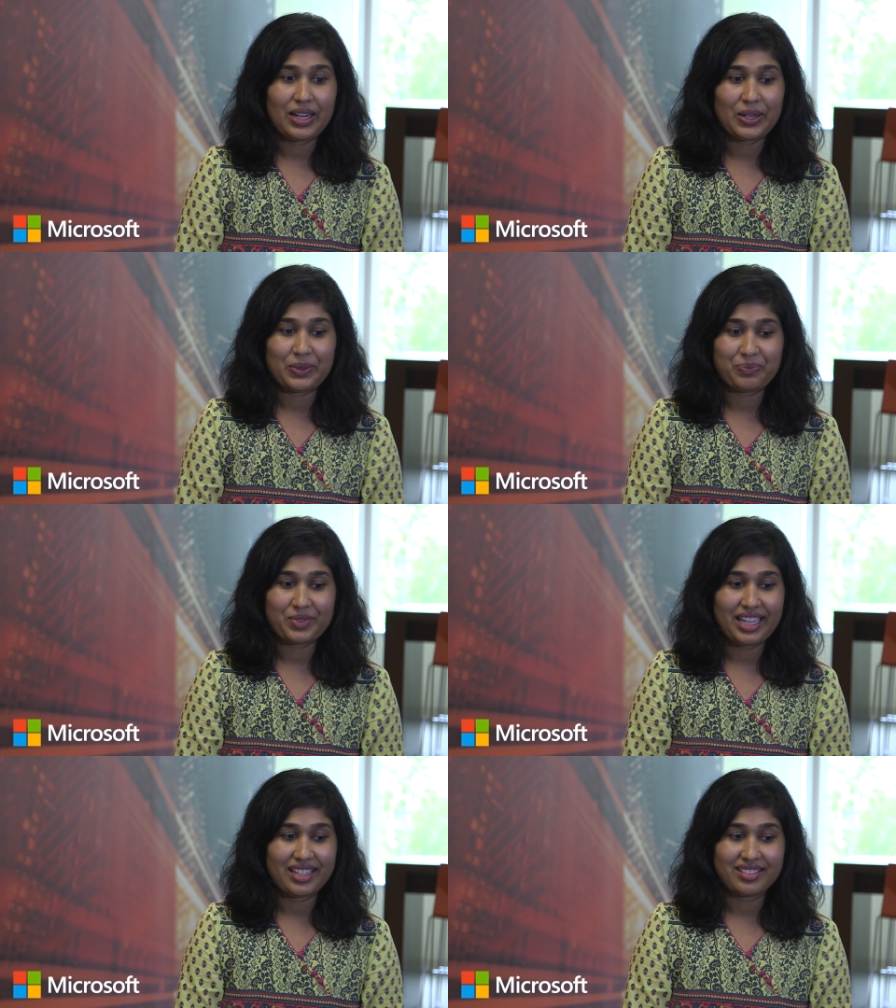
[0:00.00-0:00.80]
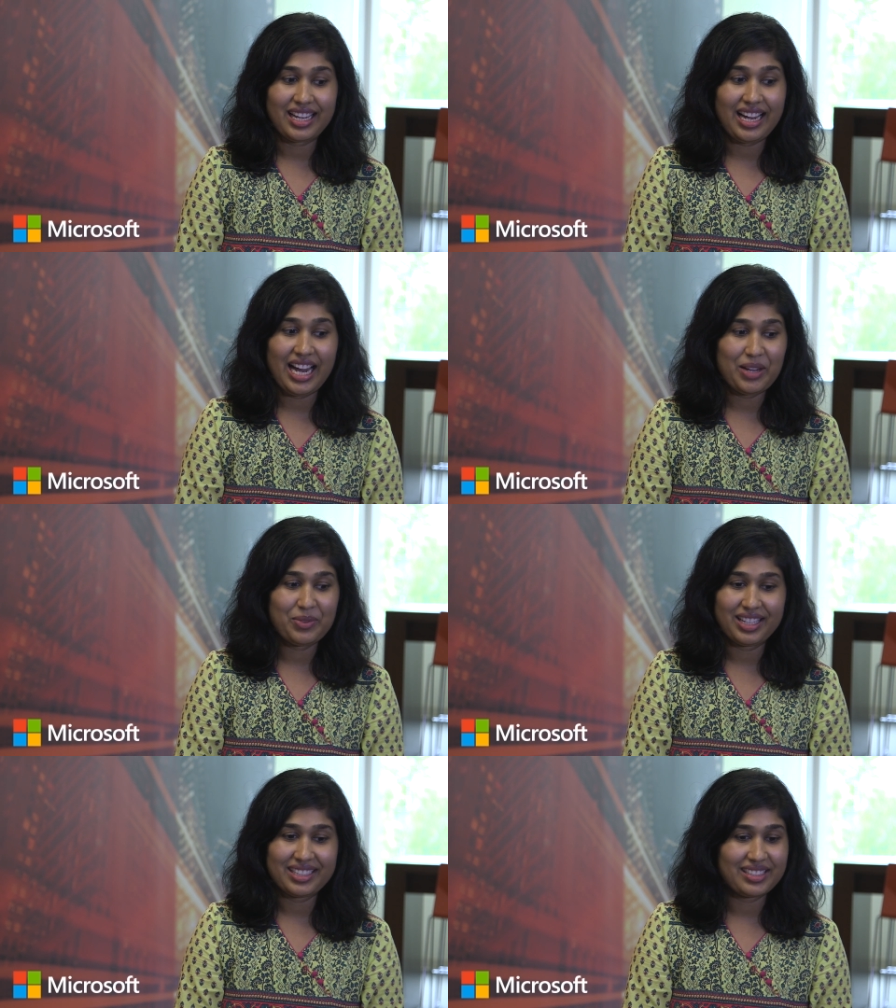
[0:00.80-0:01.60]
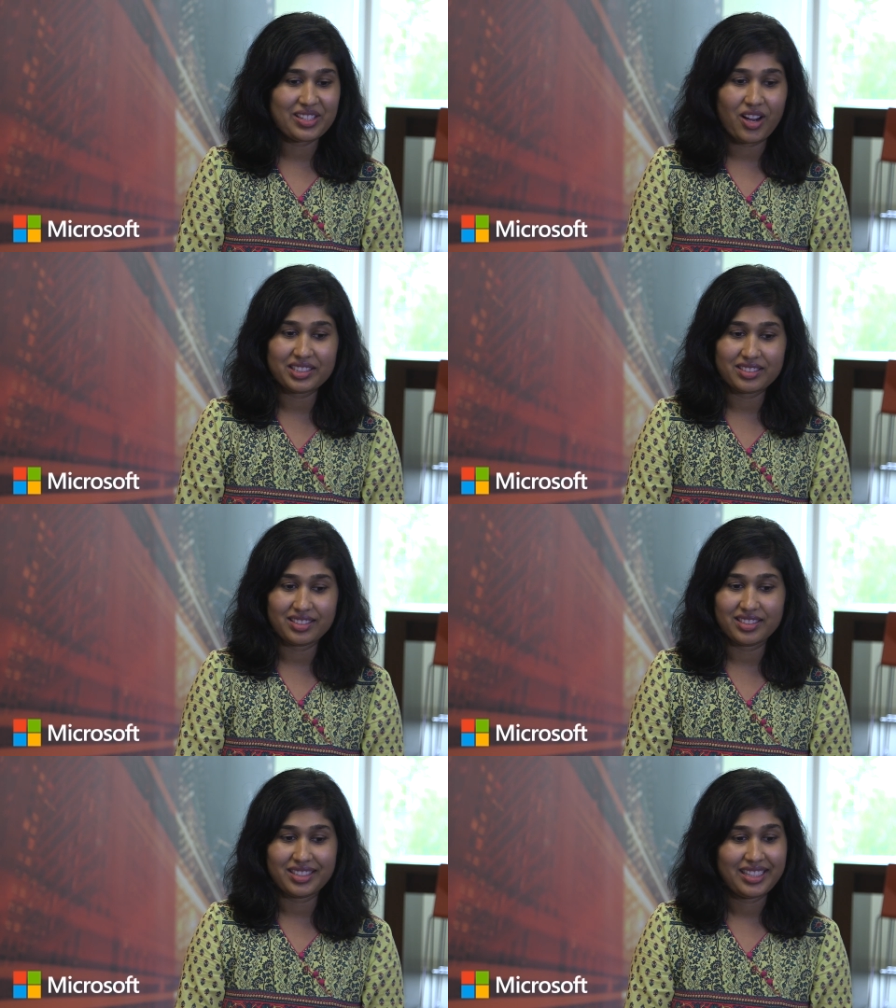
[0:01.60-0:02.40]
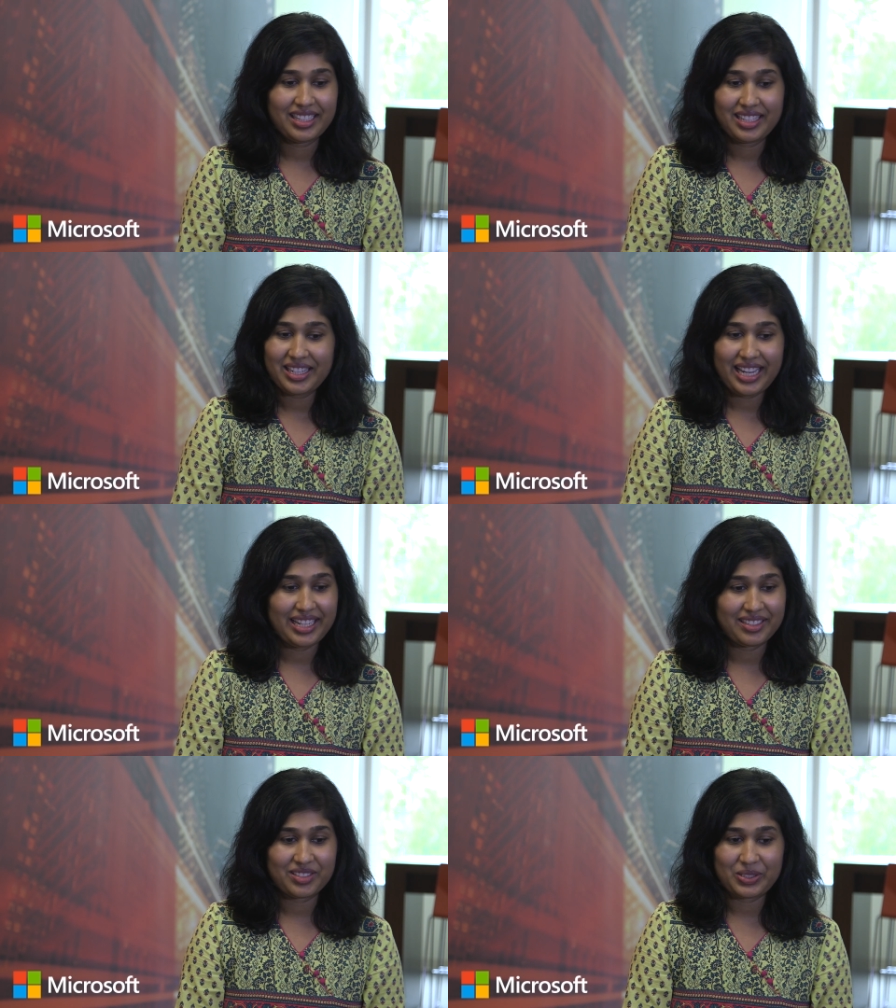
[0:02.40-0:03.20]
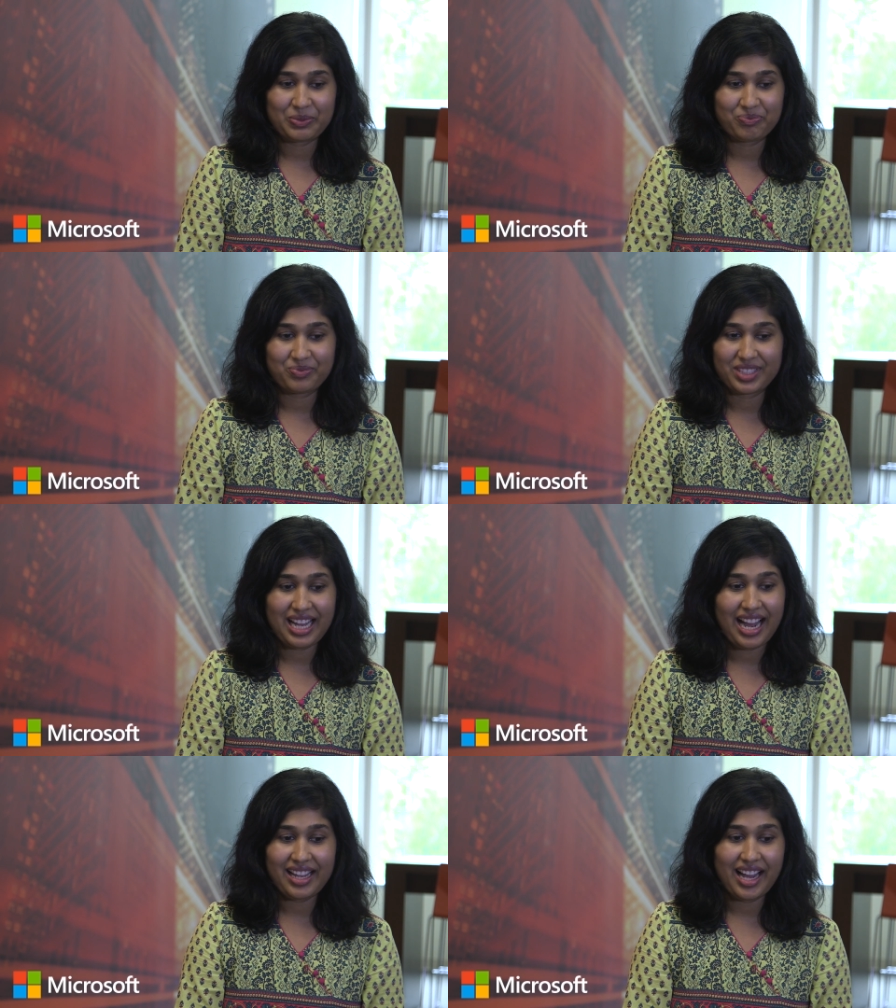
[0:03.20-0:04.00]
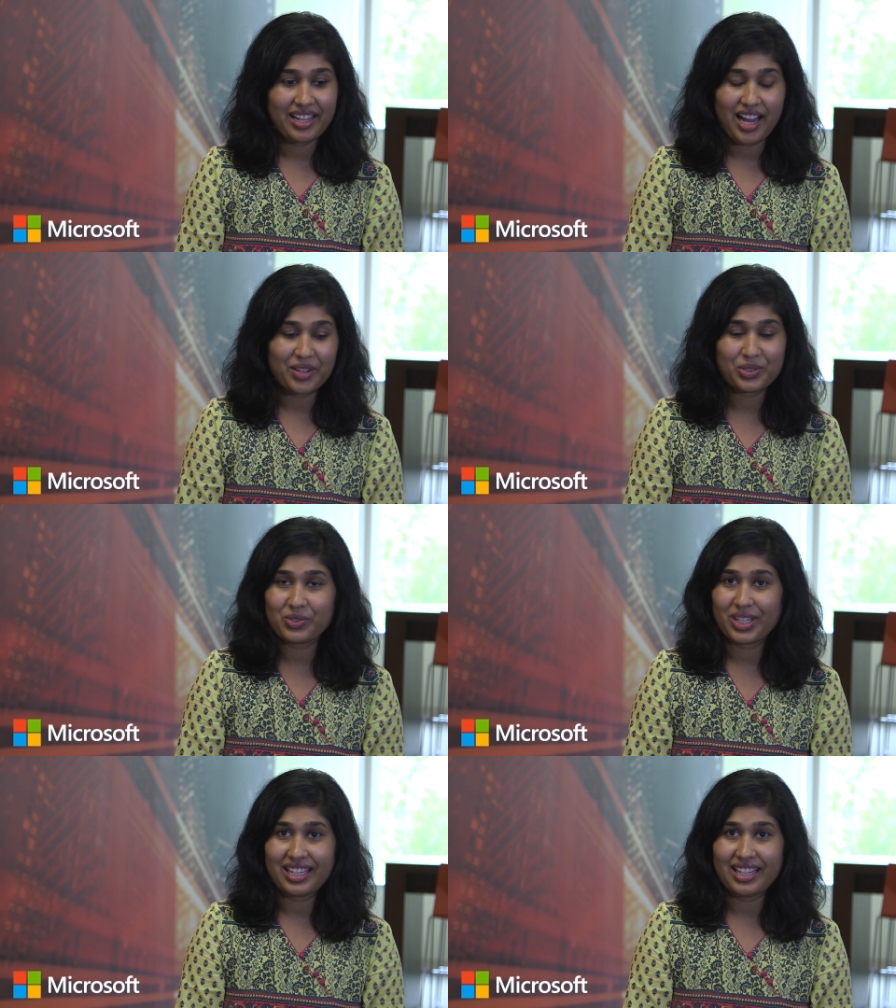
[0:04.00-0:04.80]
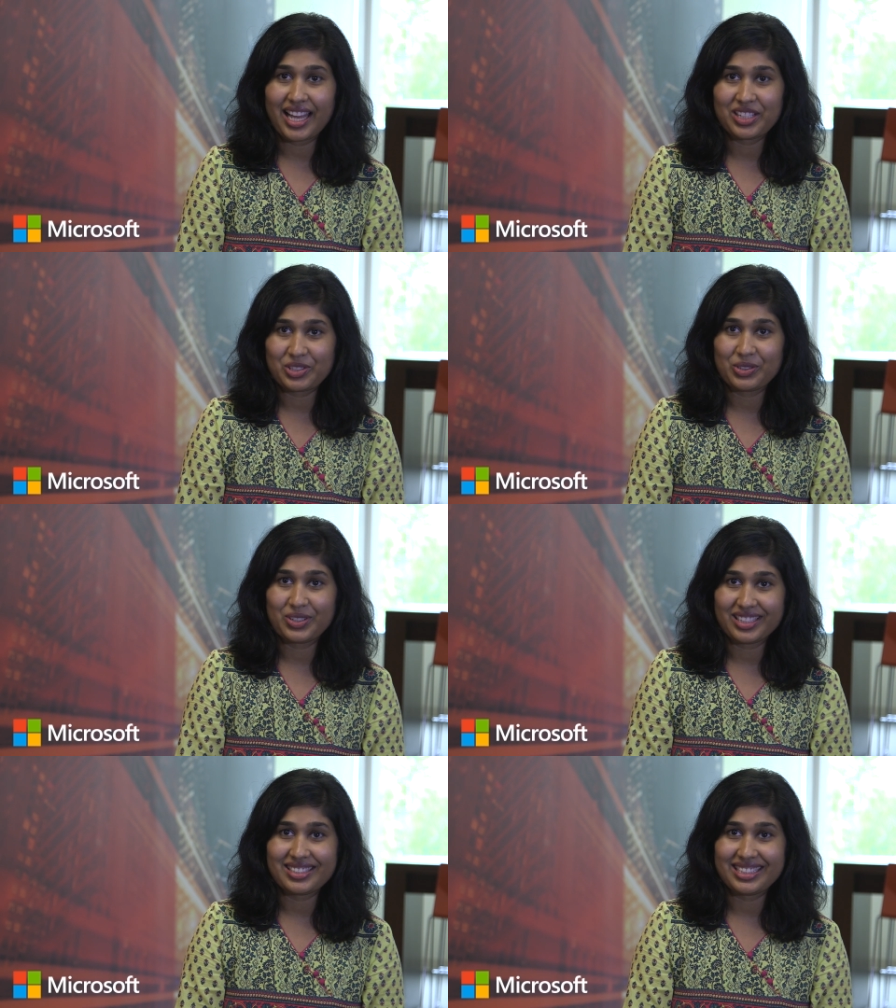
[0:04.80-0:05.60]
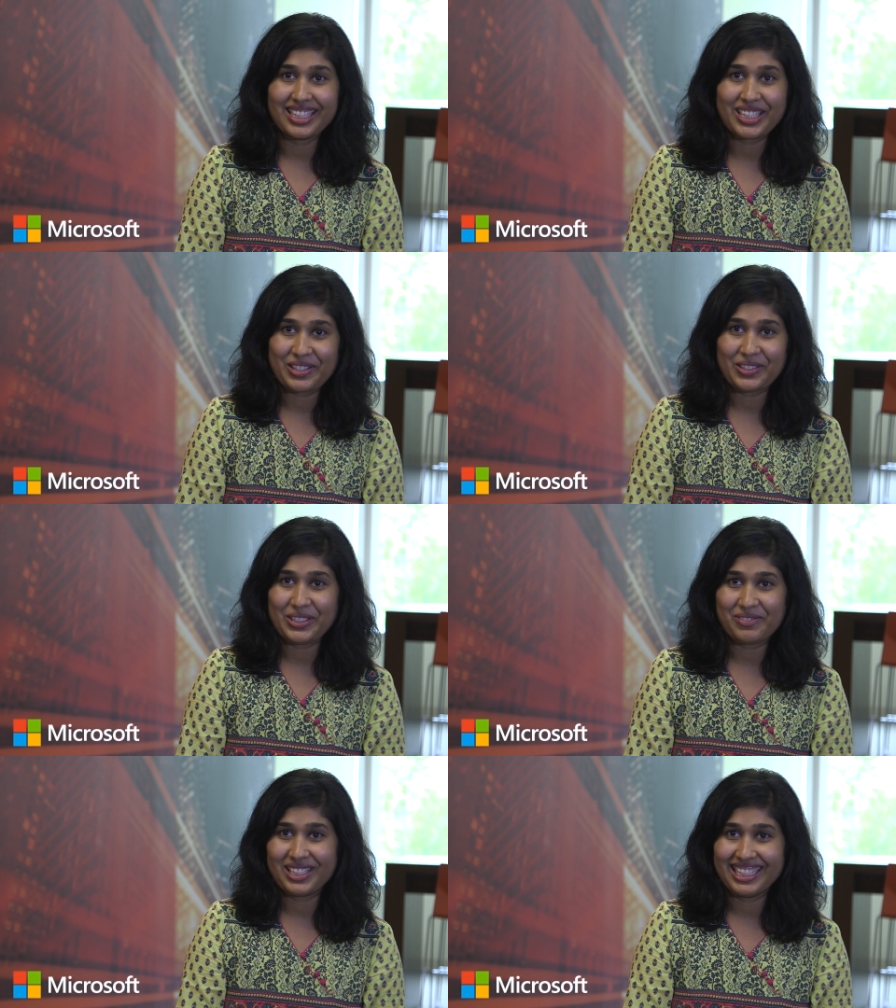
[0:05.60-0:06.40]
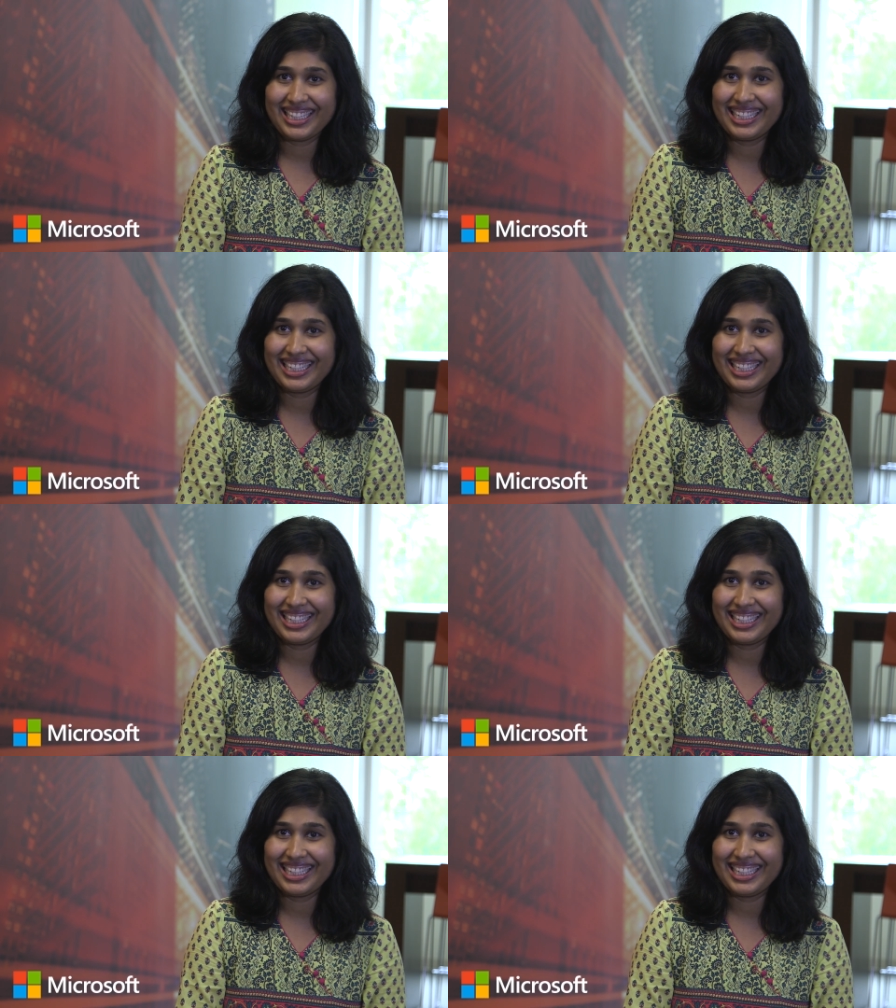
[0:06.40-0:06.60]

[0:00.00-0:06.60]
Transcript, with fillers: Um, and I have a little daughter, and um, I, I, I, would really like to see her grow up here